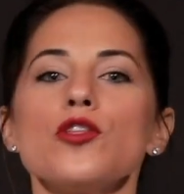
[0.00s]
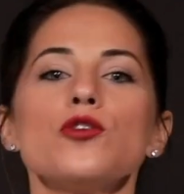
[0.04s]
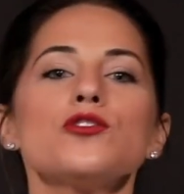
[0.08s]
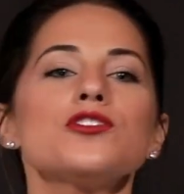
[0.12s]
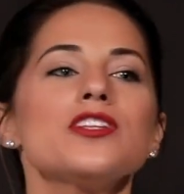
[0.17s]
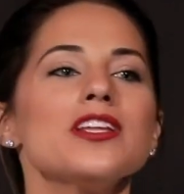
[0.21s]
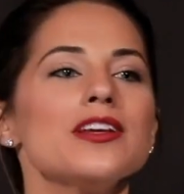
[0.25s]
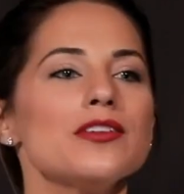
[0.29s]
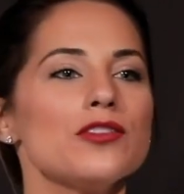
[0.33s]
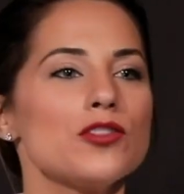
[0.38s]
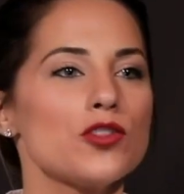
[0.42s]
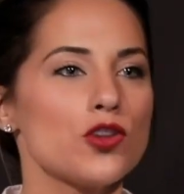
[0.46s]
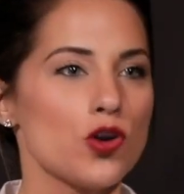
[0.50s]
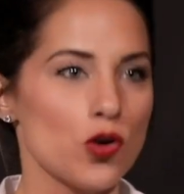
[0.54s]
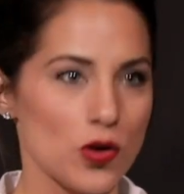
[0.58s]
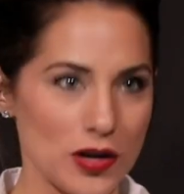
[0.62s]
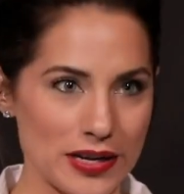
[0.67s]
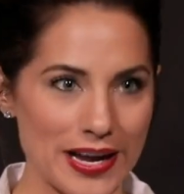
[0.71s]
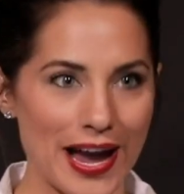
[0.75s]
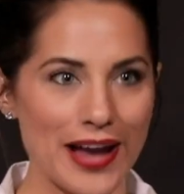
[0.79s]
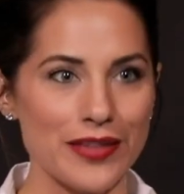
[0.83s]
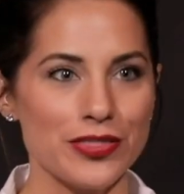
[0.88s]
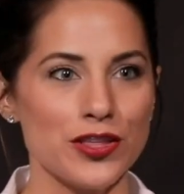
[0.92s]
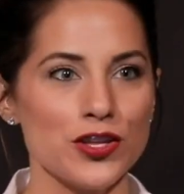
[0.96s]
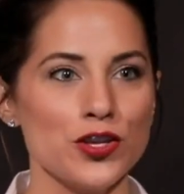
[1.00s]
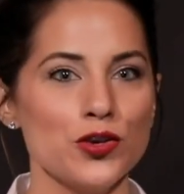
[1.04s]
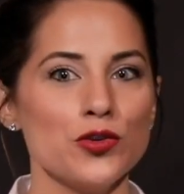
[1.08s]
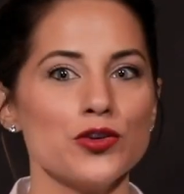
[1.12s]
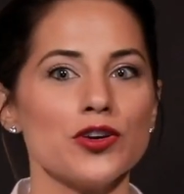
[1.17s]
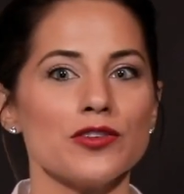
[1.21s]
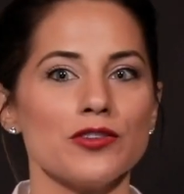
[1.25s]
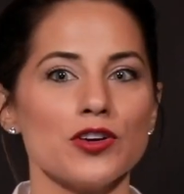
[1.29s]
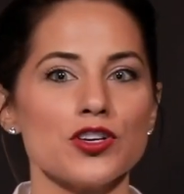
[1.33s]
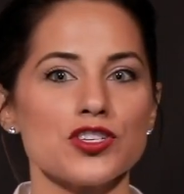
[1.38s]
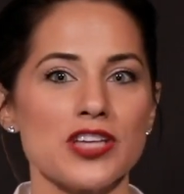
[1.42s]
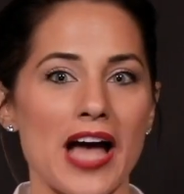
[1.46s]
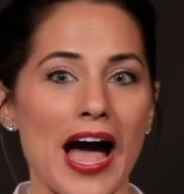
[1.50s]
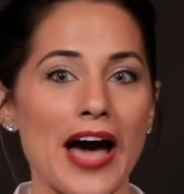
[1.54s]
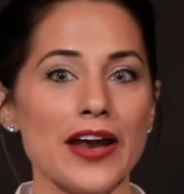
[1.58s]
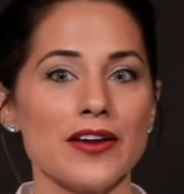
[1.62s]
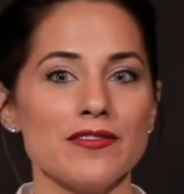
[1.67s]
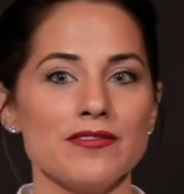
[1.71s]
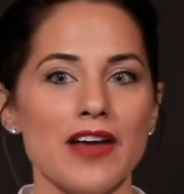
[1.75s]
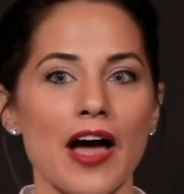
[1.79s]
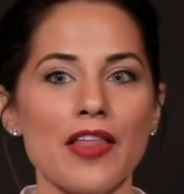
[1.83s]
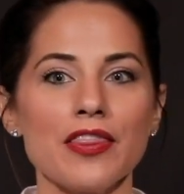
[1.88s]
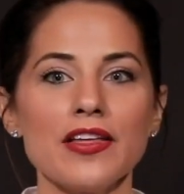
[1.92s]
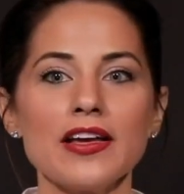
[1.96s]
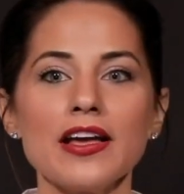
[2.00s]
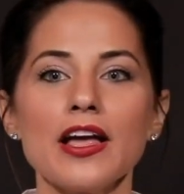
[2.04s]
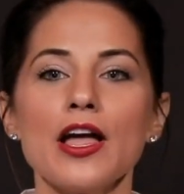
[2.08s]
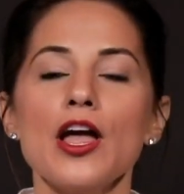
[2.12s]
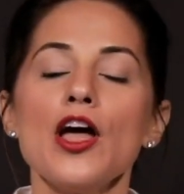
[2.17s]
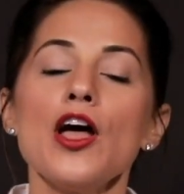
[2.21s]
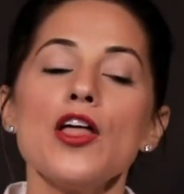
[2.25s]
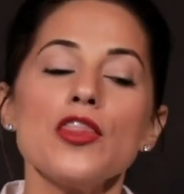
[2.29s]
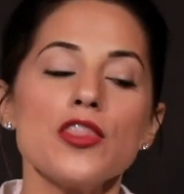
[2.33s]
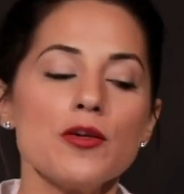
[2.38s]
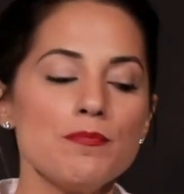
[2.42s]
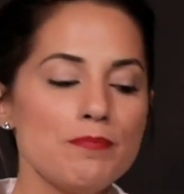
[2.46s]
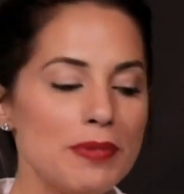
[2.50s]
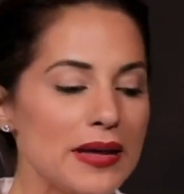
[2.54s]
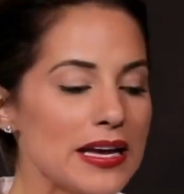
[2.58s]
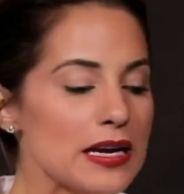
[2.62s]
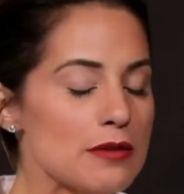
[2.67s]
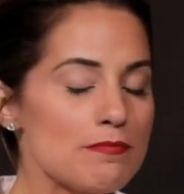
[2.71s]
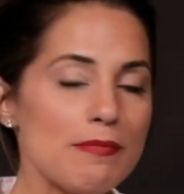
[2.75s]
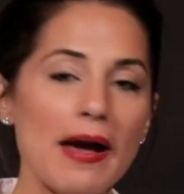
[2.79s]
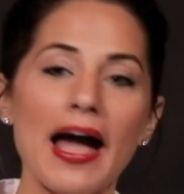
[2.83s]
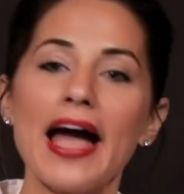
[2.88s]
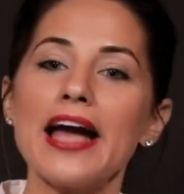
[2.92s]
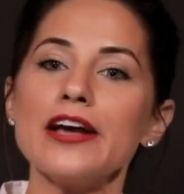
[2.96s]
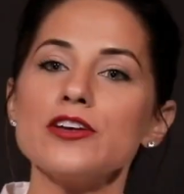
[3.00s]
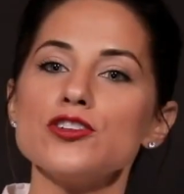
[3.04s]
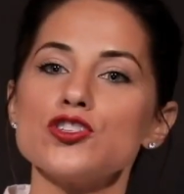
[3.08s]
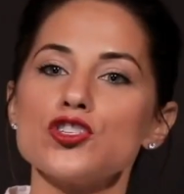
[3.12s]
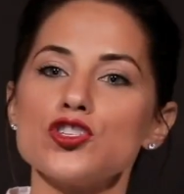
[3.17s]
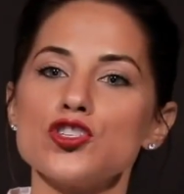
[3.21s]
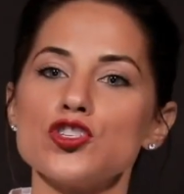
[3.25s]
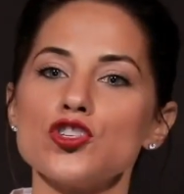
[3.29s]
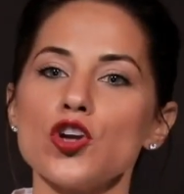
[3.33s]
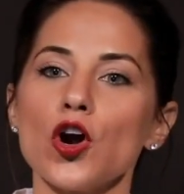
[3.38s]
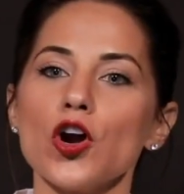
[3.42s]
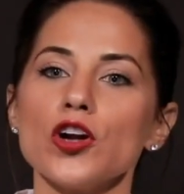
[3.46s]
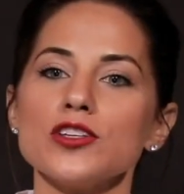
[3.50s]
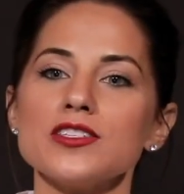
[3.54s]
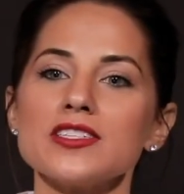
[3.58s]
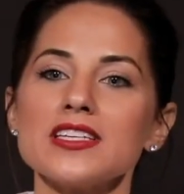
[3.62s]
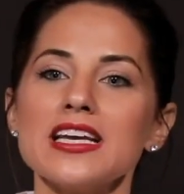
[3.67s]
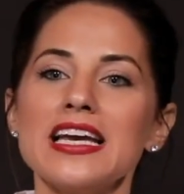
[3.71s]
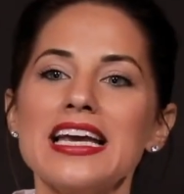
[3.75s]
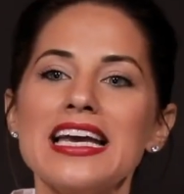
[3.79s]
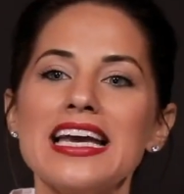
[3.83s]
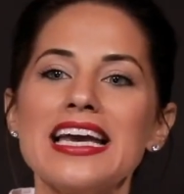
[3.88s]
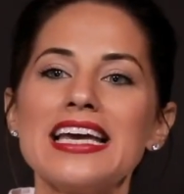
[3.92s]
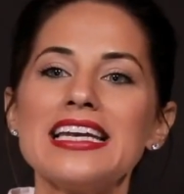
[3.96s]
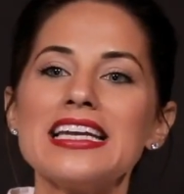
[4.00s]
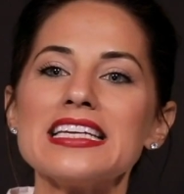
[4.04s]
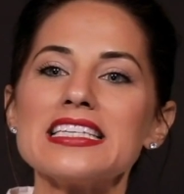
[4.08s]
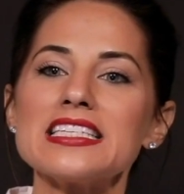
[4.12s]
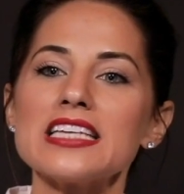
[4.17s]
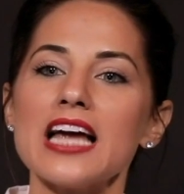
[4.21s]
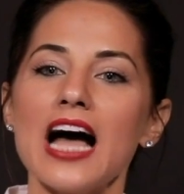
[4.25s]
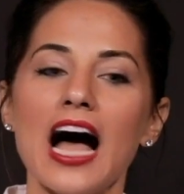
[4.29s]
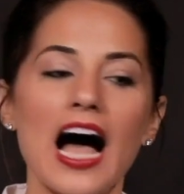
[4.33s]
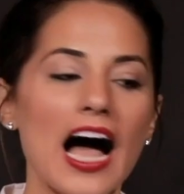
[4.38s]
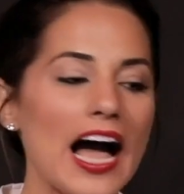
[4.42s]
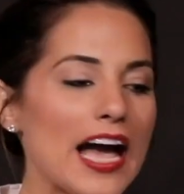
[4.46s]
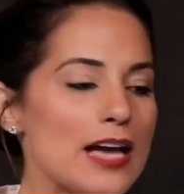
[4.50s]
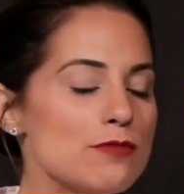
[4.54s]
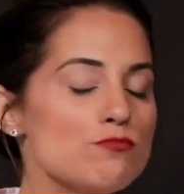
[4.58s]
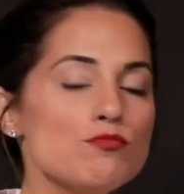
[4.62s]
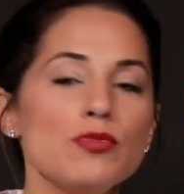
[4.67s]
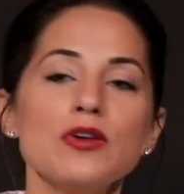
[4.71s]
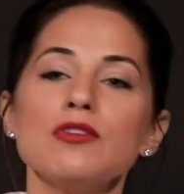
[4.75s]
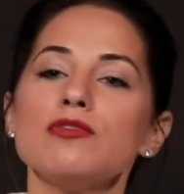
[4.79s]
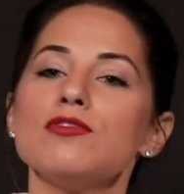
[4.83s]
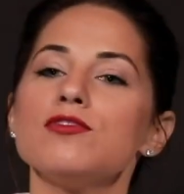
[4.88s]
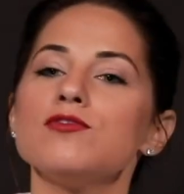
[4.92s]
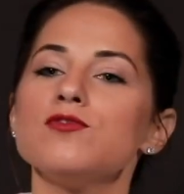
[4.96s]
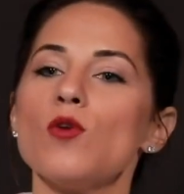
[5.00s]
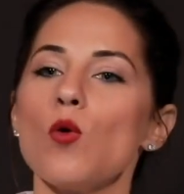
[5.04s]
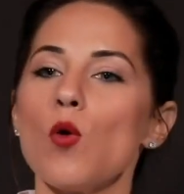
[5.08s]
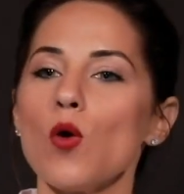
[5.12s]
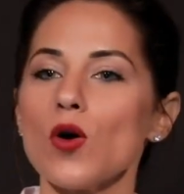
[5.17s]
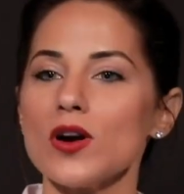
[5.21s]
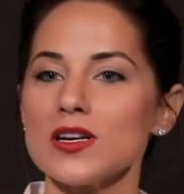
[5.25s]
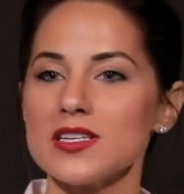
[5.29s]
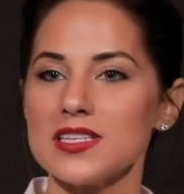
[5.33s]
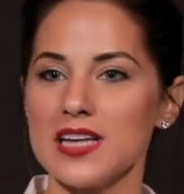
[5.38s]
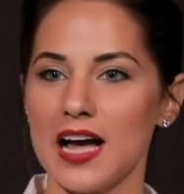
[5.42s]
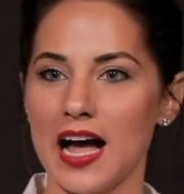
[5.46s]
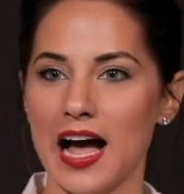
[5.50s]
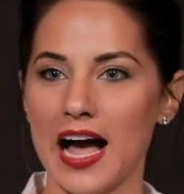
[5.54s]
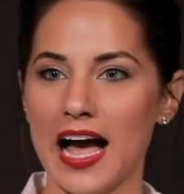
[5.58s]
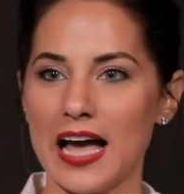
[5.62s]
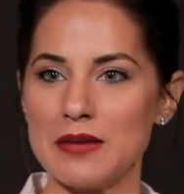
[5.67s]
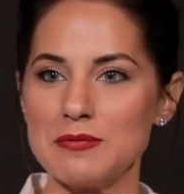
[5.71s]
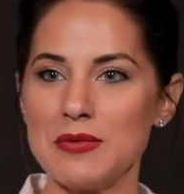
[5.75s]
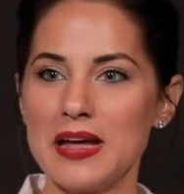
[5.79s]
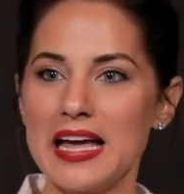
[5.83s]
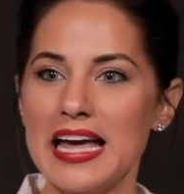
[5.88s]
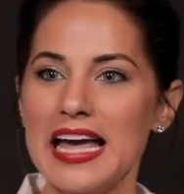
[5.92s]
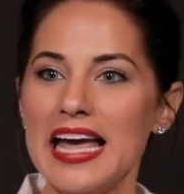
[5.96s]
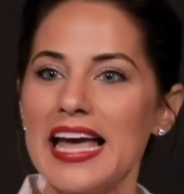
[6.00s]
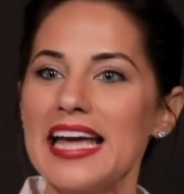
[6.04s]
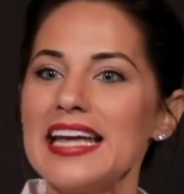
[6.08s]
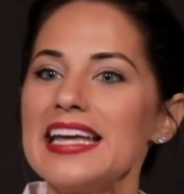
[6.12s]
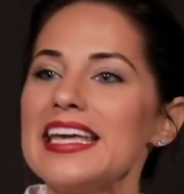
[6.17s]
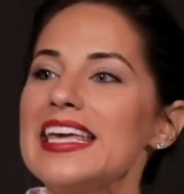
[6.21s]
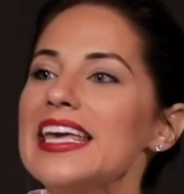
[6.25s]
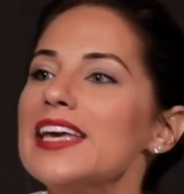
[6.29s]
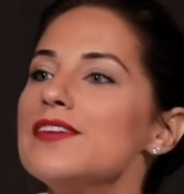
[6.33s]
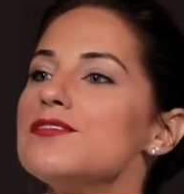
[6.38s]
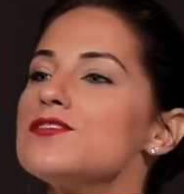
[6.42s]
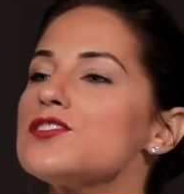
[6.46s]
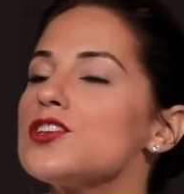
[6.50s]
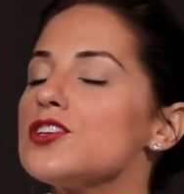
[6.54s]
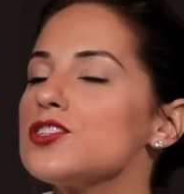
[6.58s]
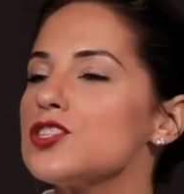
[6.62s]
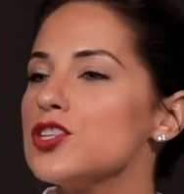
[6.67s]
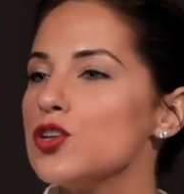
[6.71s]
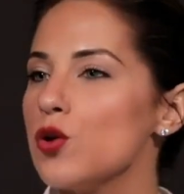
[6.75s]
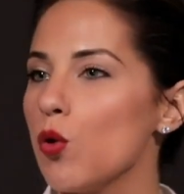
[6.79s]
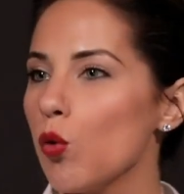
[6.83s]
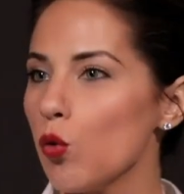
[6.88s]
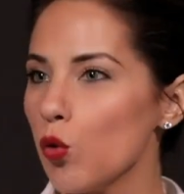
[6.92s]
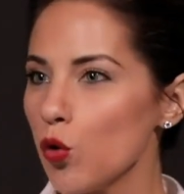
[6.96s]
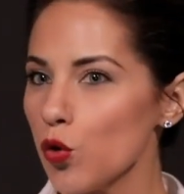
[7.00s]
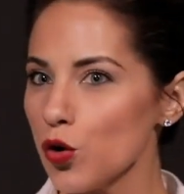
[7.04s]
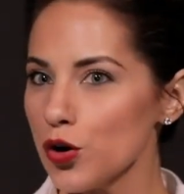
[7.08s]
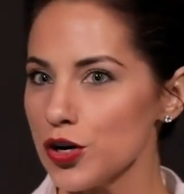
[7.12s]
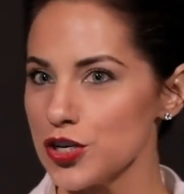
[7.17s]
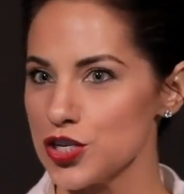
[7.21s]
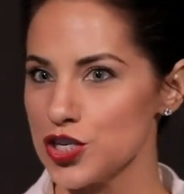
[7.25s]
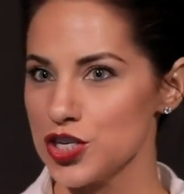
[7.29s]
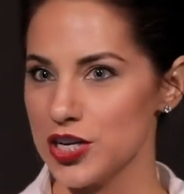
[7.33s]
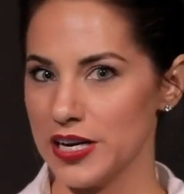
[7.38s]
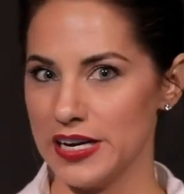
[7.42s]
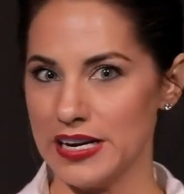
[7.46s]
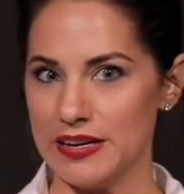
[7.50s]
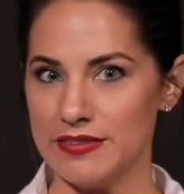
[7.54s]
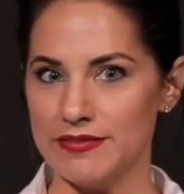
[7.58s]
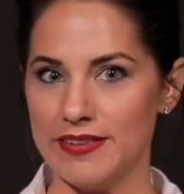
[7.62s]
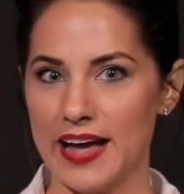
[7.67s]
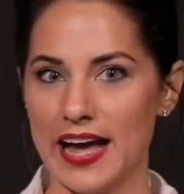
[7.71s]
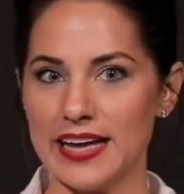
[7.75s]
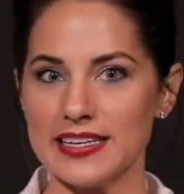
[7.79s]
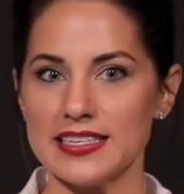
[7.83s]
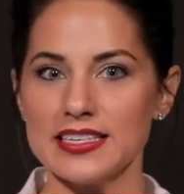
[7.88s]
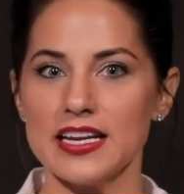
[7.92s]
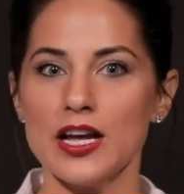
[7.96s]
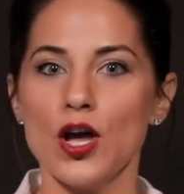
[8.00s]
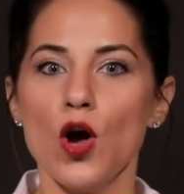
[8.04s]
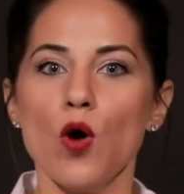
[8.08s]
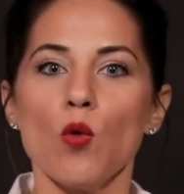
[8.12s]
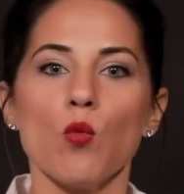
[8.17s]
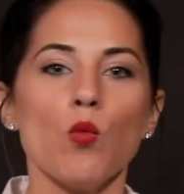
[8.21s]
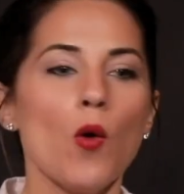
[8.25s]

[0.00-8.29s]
those that create the universe out of nothing, the Big Bang starts in a time before time and gives us an origin event,